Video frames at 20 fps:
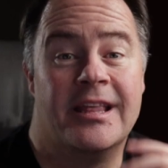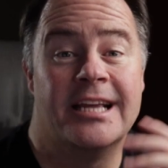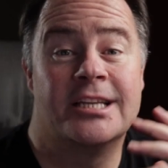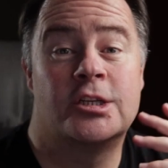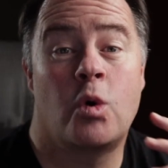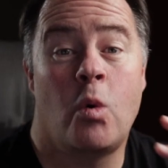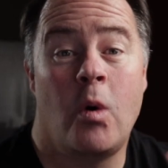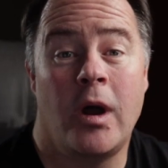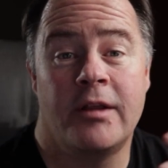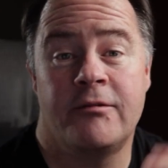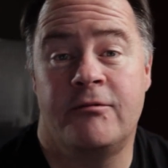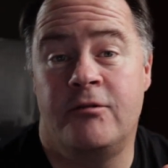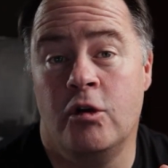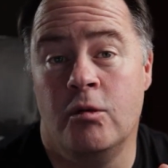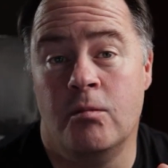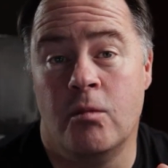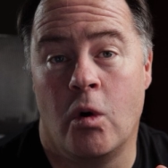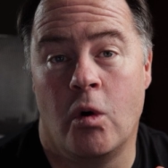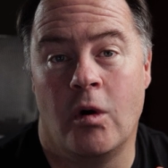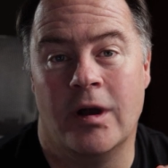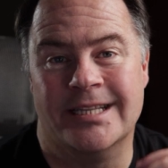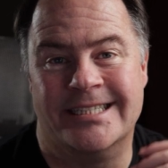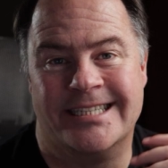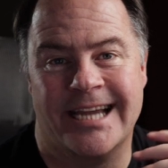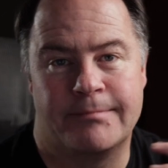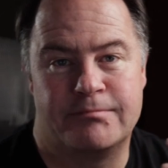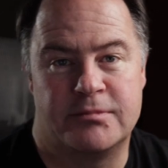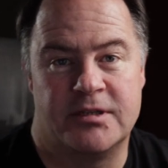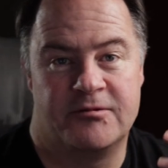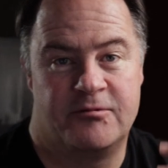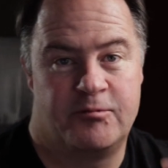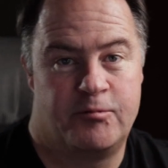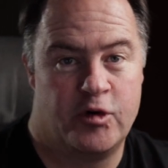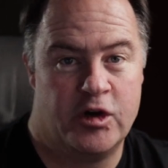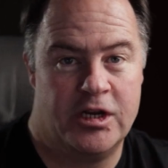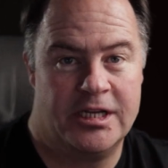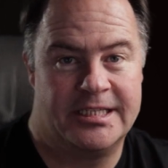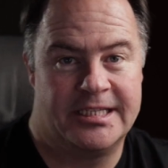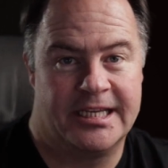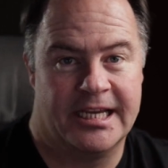There's quite a few more adaptive
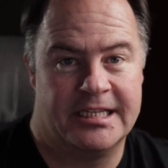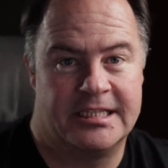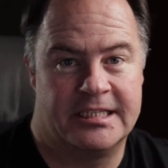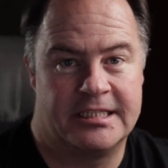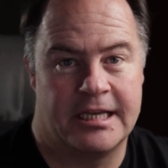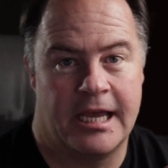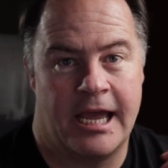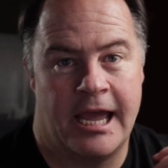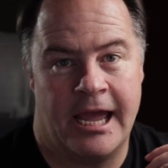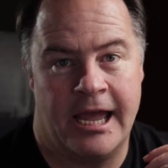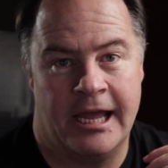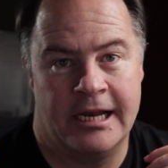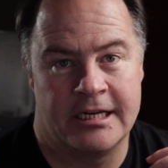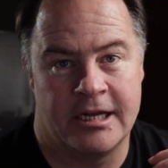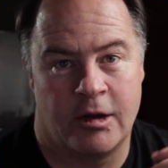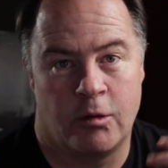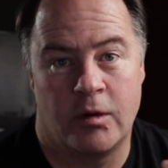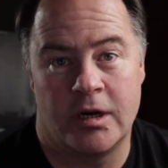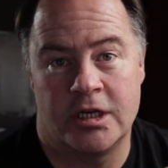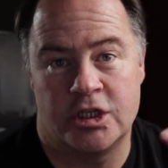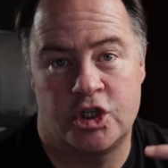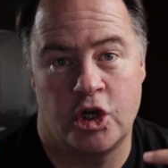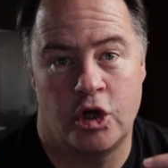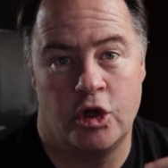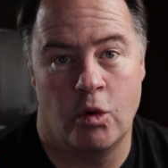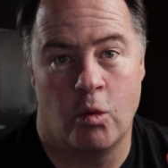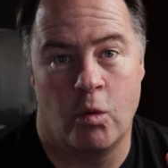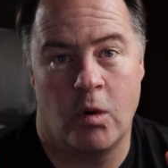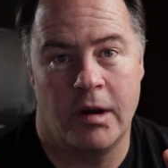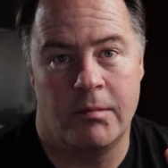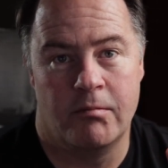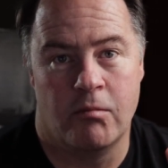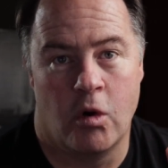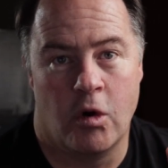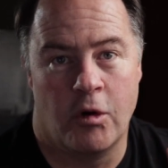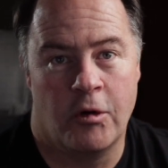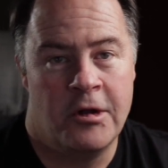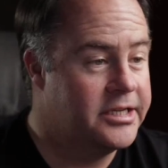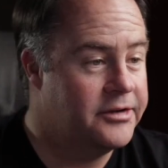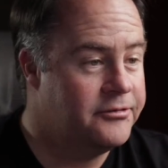presets, and I want to show you one
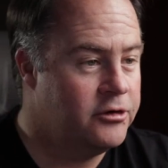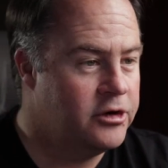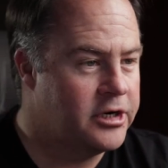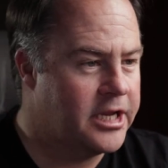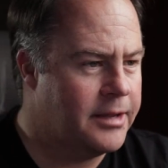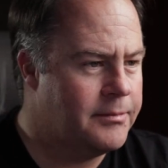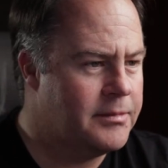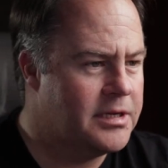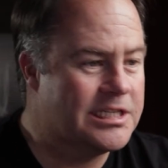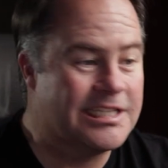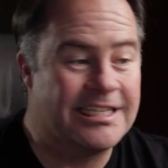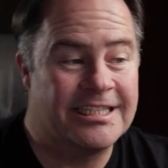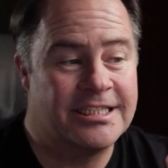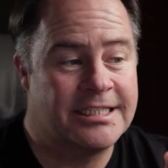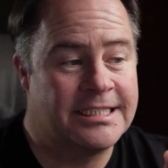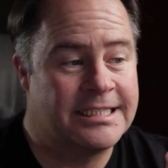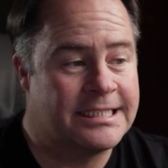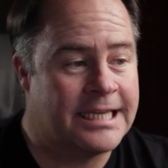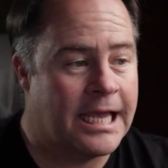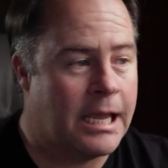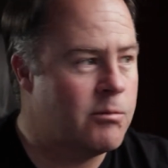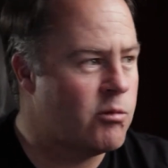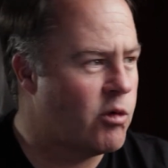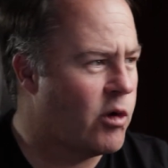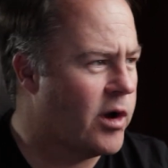more. Different image, same